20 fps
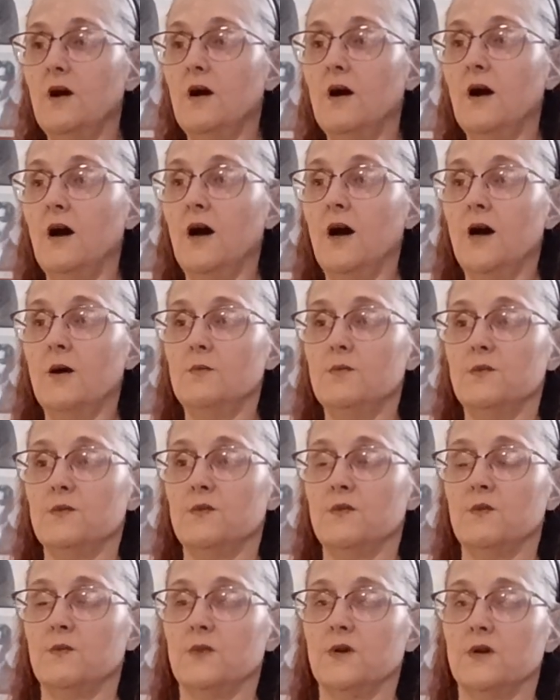up
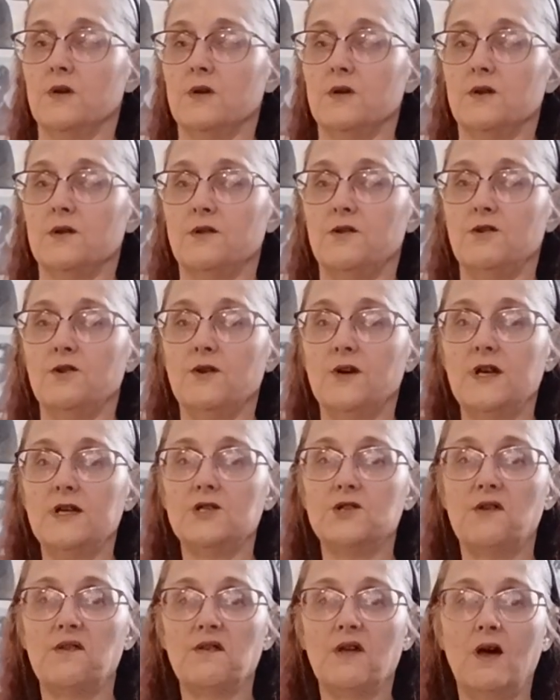to
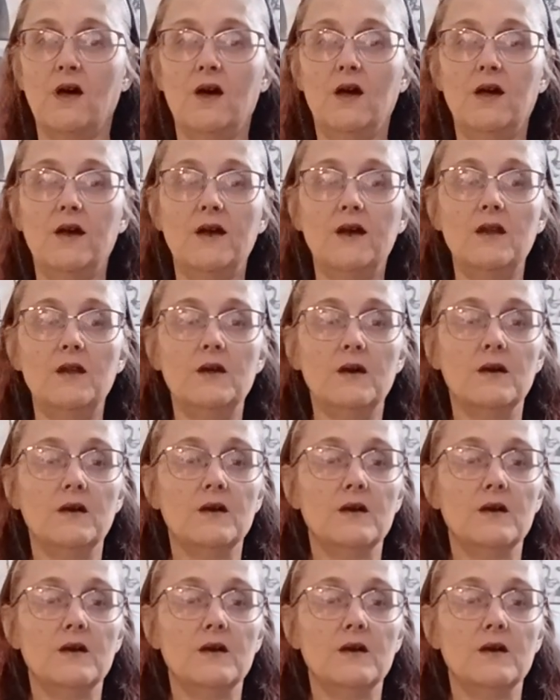each side,